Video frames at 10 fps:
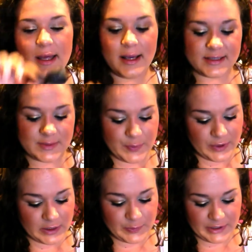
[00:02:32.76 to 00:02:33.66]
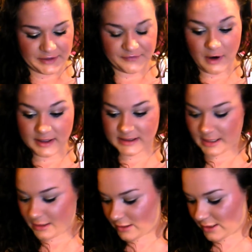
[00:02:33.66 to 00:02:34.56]
It's a really pretty frost
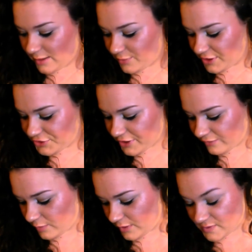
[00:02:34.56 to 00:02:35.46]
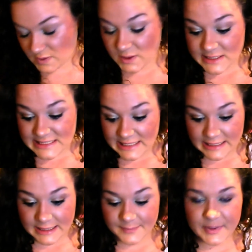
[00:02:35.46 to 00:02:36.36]
color, and I'm pretty sure everyone knows what it looks
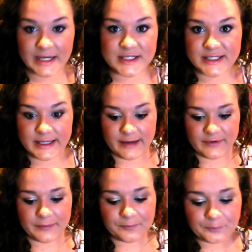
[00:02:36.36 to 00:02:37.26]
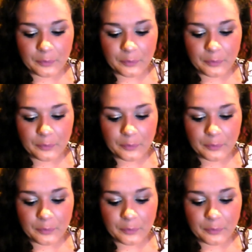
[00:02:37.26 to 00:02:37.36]
like, but I just didn't have it.